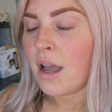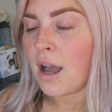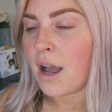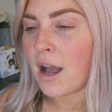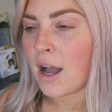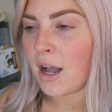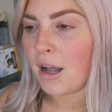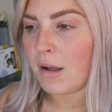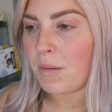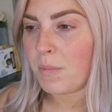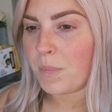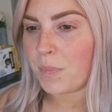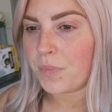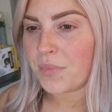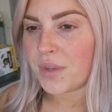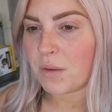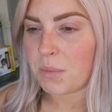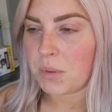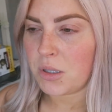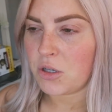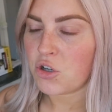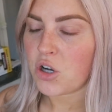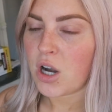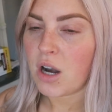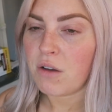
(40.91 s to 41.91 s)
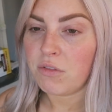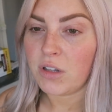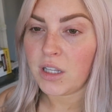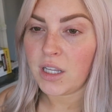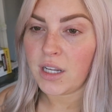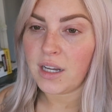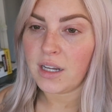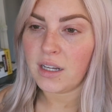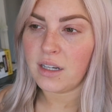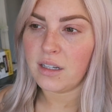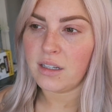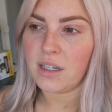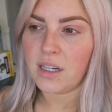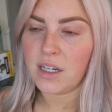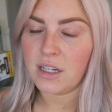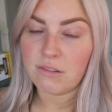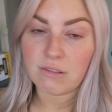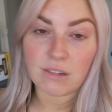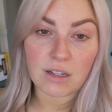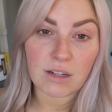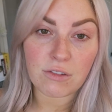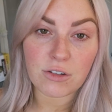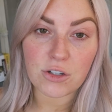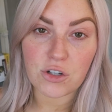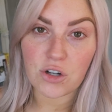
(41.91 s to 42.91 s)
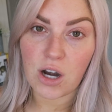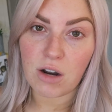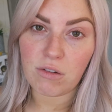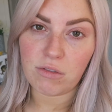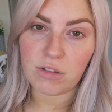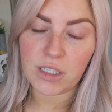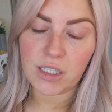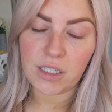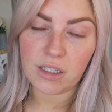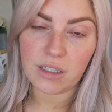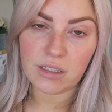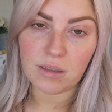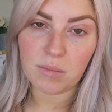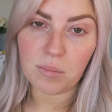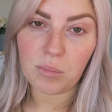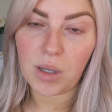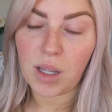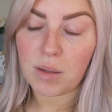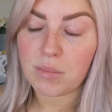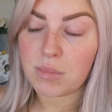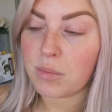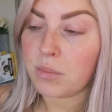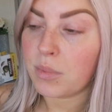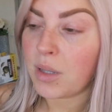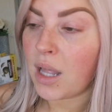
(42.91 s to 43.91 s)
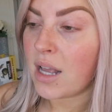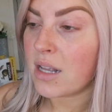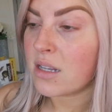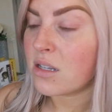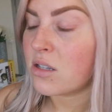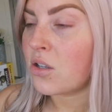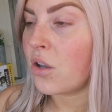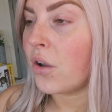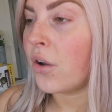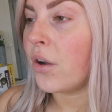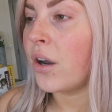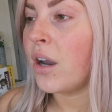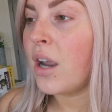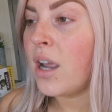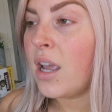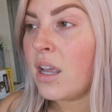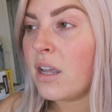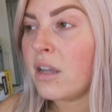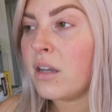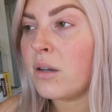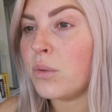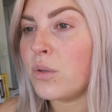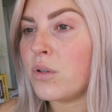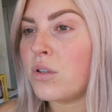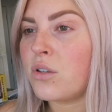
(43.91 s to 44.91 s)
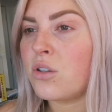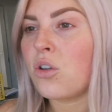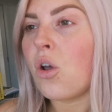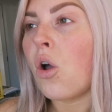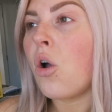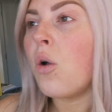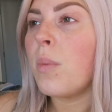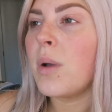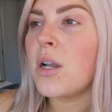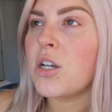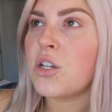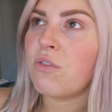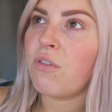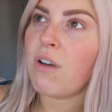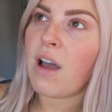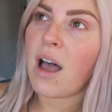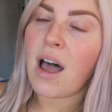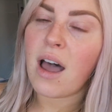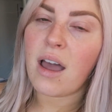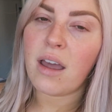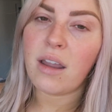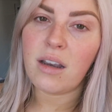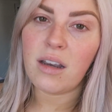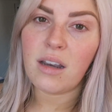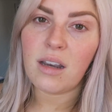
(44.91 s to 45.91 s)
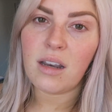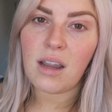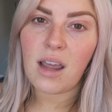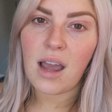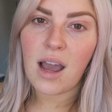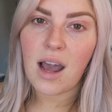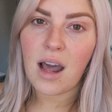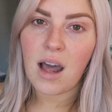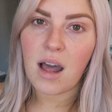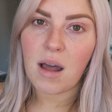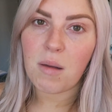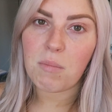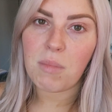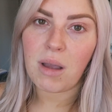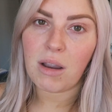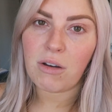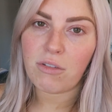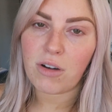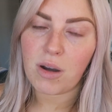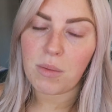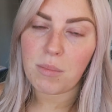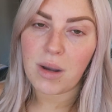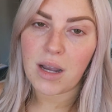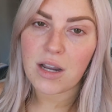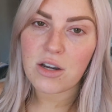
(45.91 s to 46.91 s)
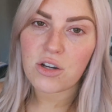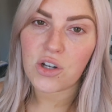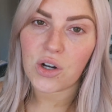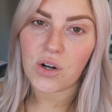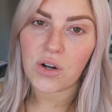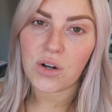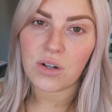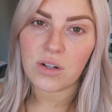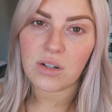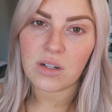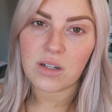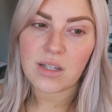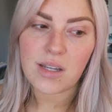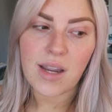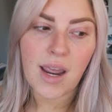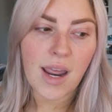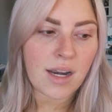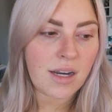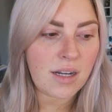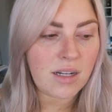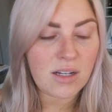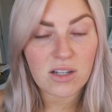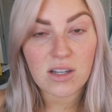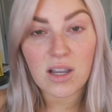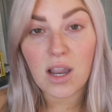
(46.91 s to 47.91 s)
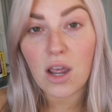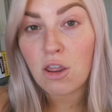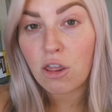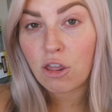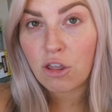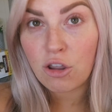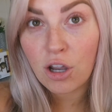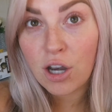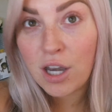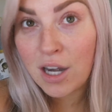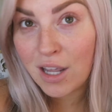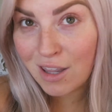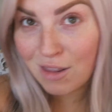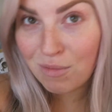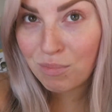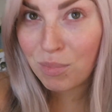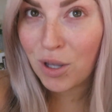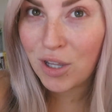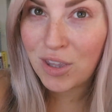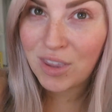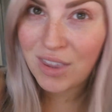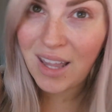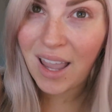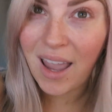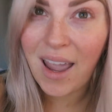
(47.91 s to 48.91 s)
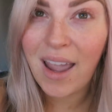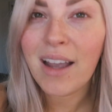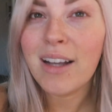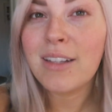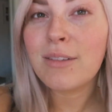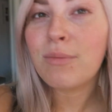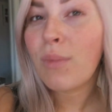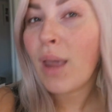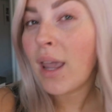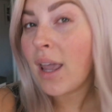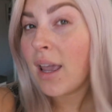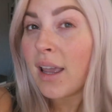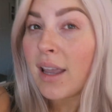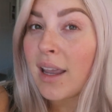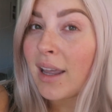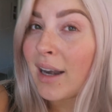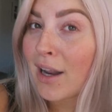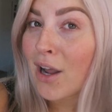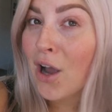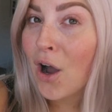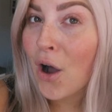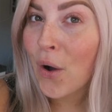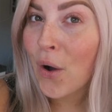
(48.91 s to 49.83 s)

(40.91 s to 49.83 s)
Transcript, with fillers: um, I've been traveling and getting ready for traveling and blah blah blah so it was so much fun um, my friend Mike Jones had his 30th birthday getting